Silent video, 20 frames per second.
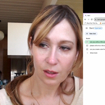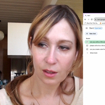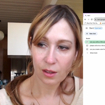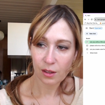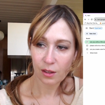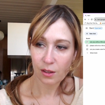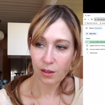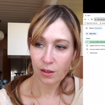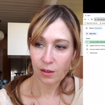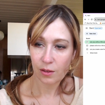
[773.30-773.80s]

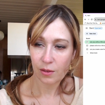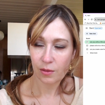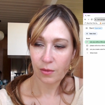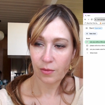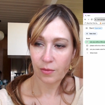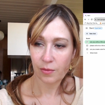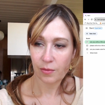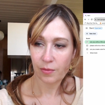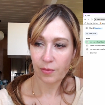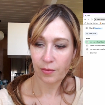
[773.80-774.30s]

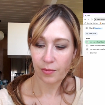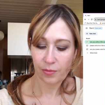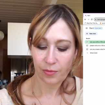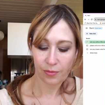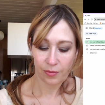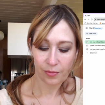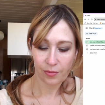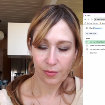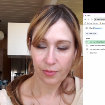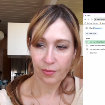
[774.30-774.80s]

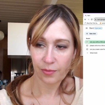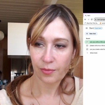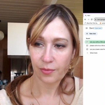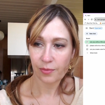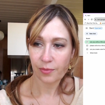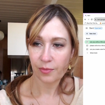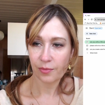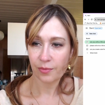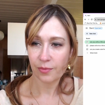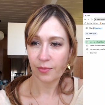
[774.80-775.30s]

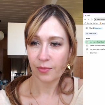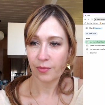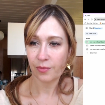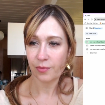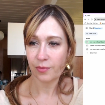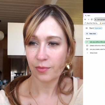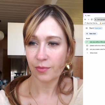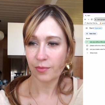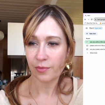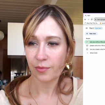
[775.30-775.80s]

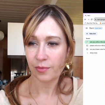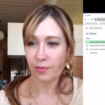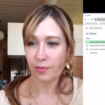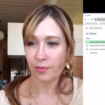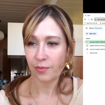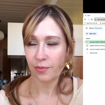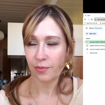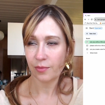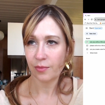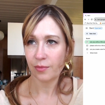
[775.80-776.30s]

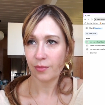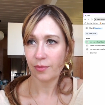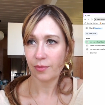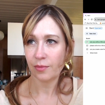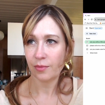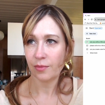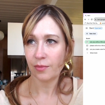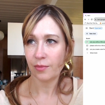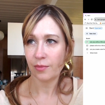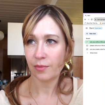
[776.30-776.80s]

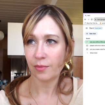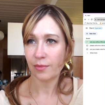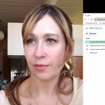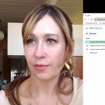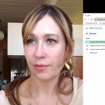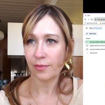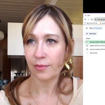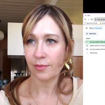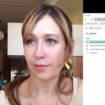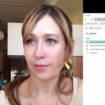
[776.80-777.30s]

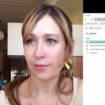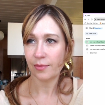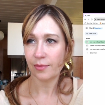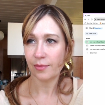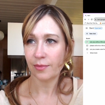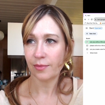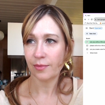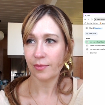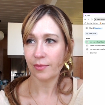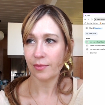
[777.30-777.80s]

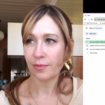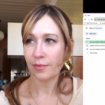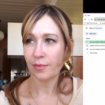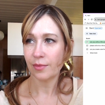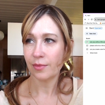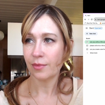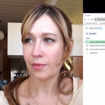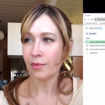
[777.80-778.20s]
Nothing is said.